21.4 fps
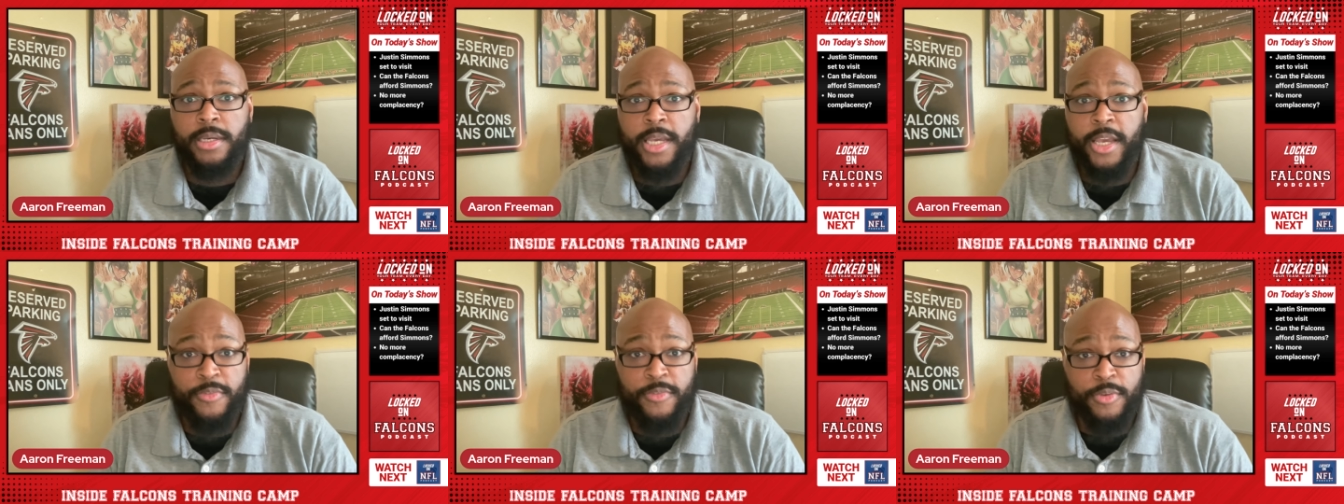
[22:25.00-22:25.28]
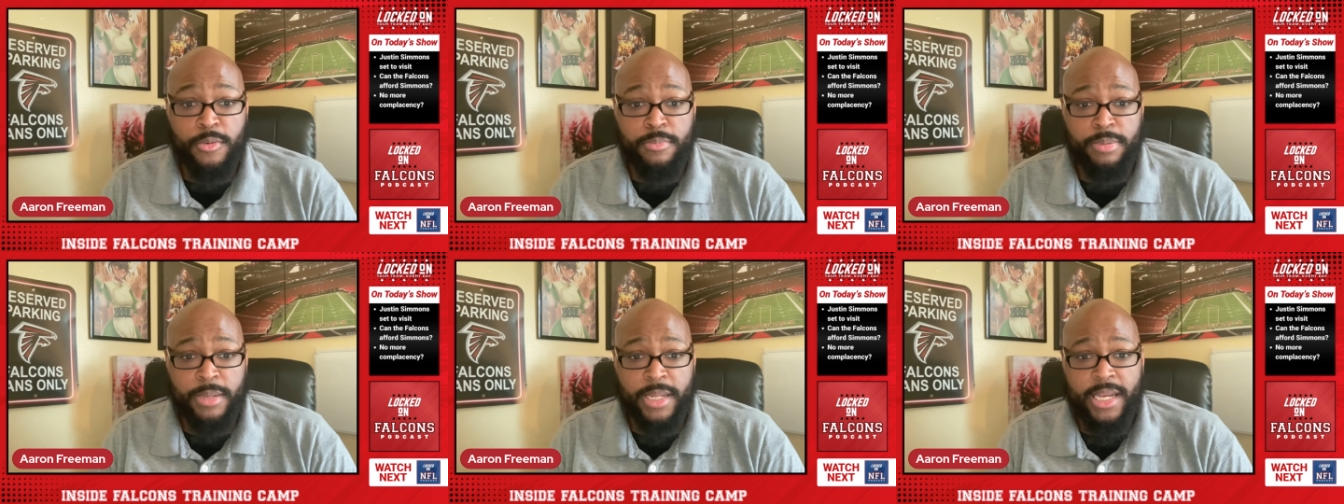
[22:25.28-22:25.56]

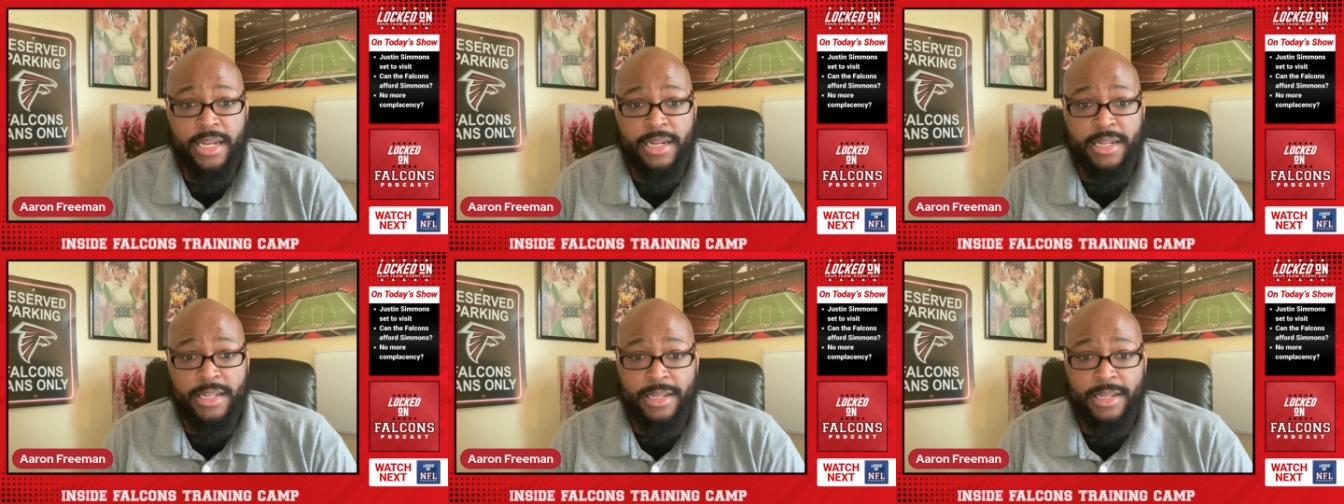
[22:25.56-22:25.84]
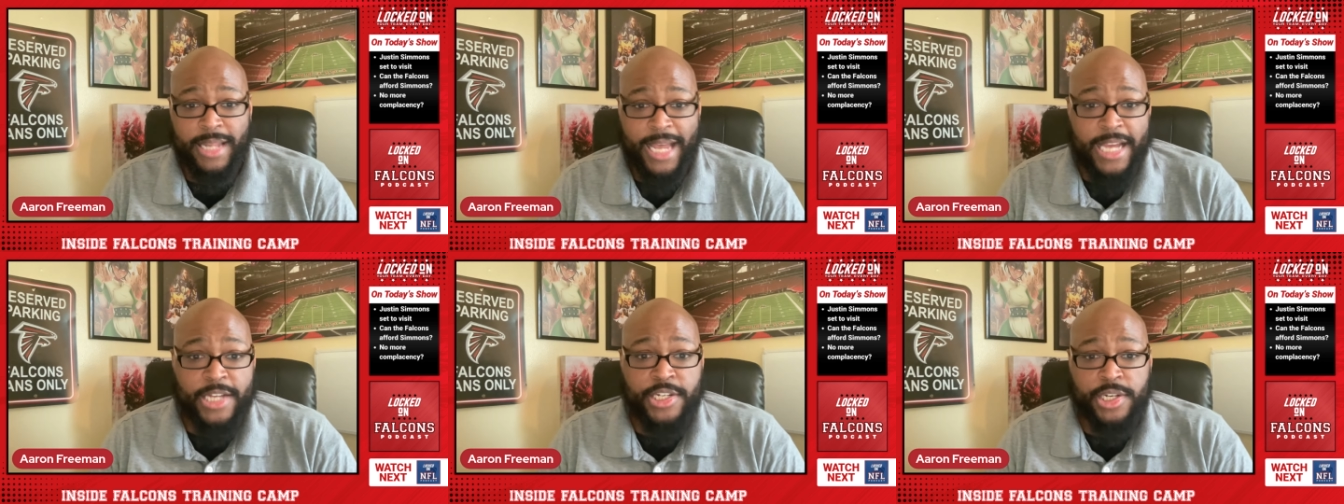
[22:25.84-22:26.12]
If you played
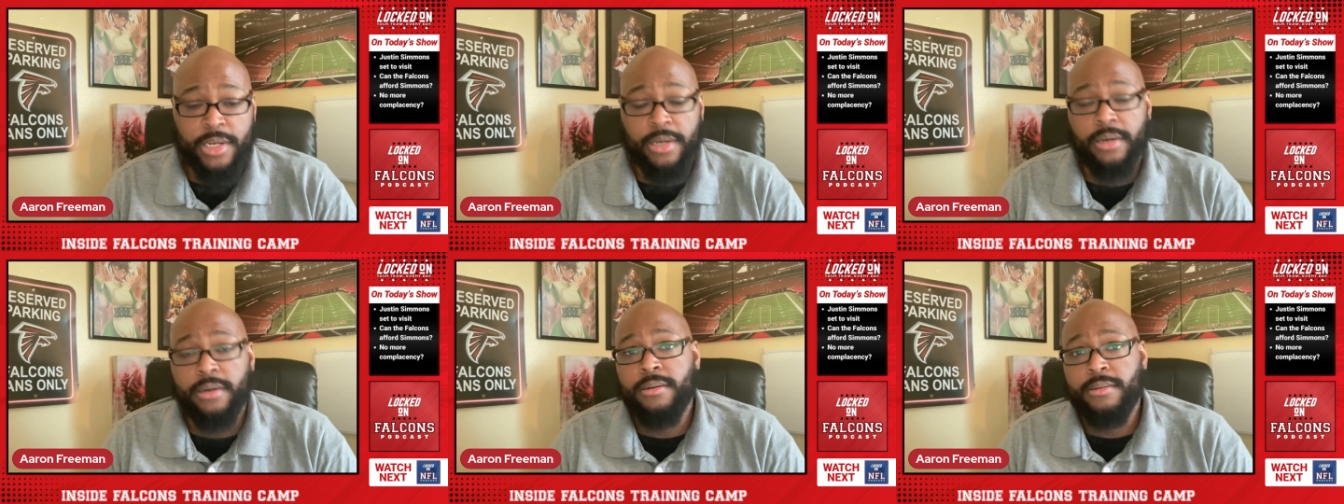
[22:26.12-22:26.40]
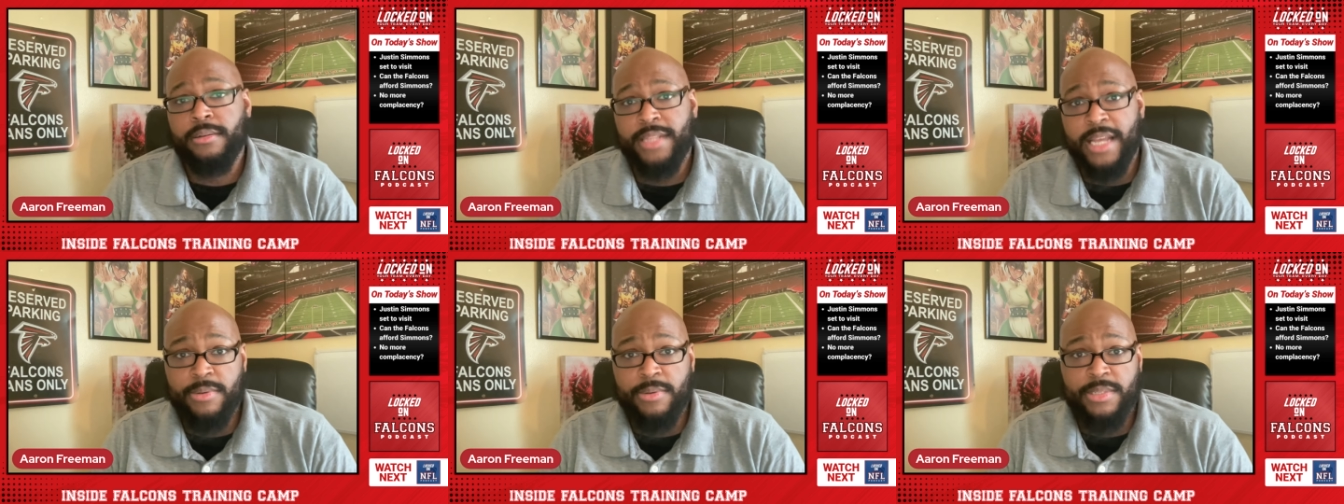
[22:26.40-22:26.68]
last year,
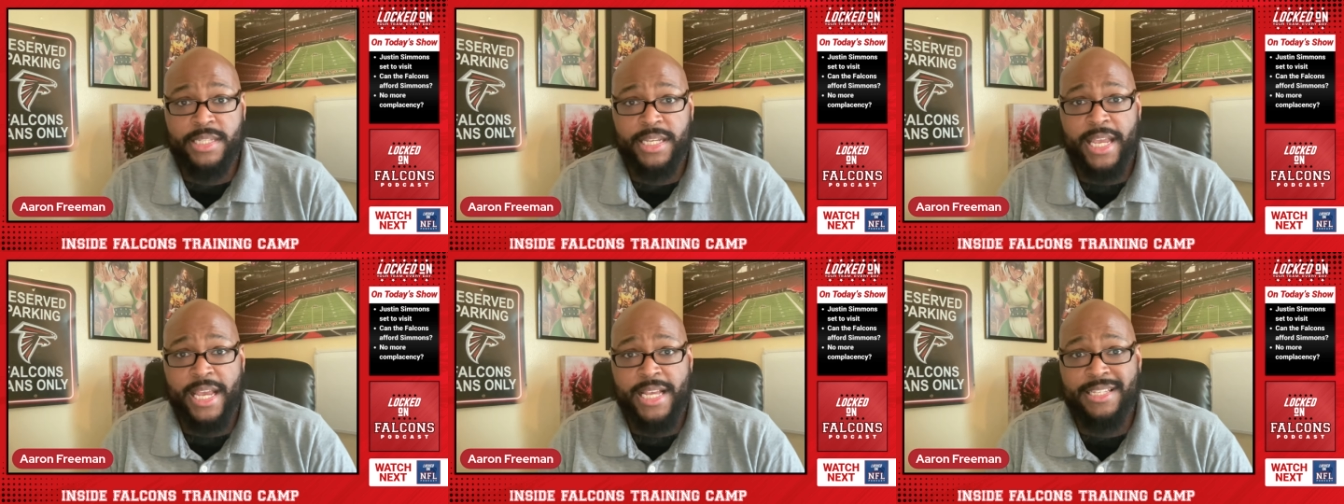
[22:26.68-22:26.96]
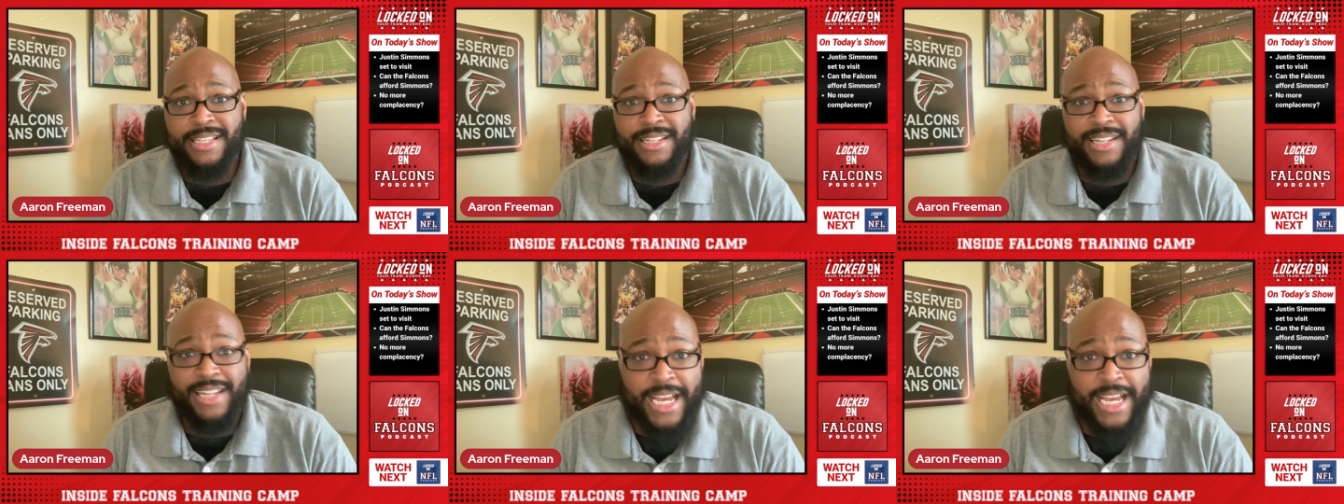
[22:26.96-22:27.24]
that was the
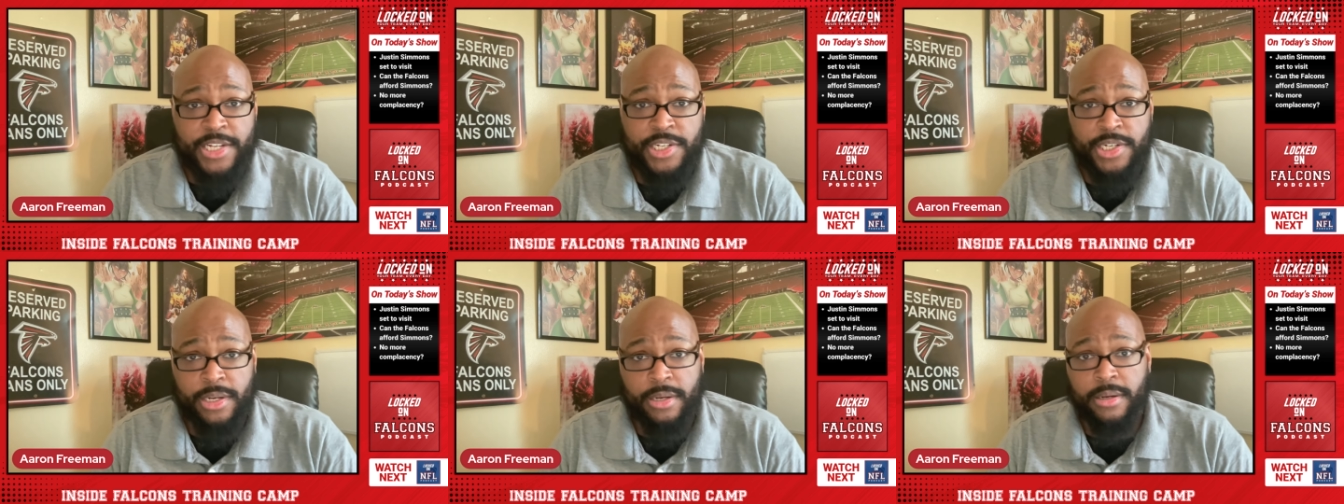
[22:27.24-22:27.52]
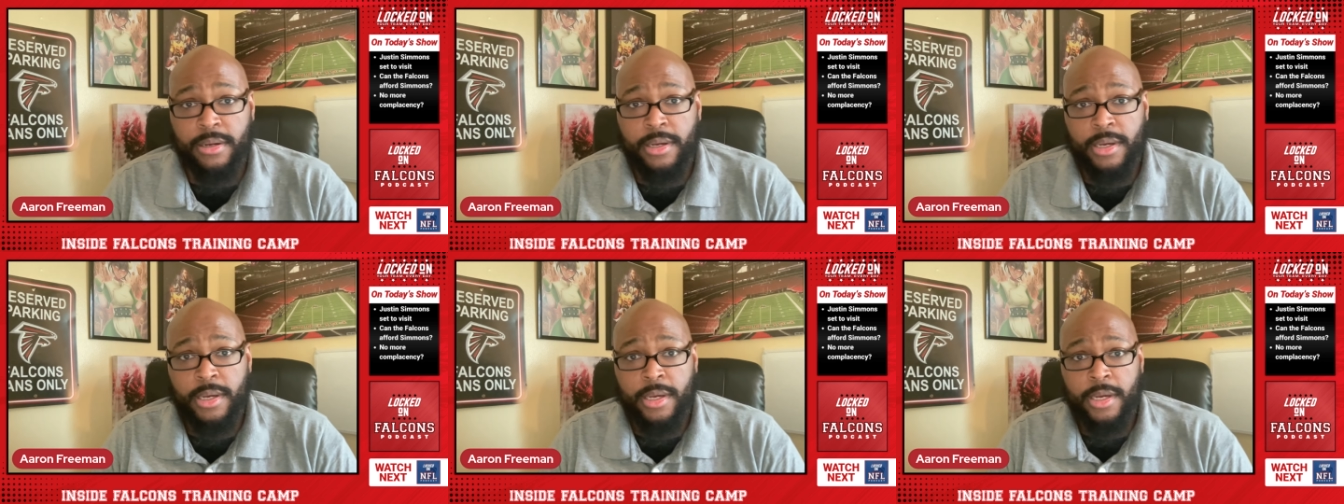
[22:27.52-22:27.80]
case last
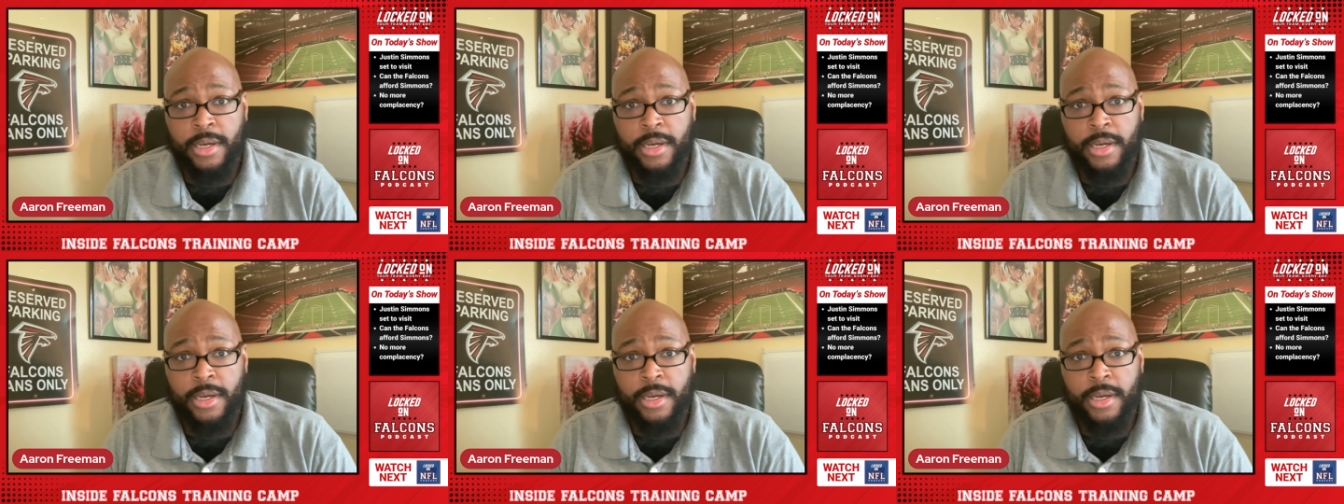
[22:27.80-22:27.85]
year.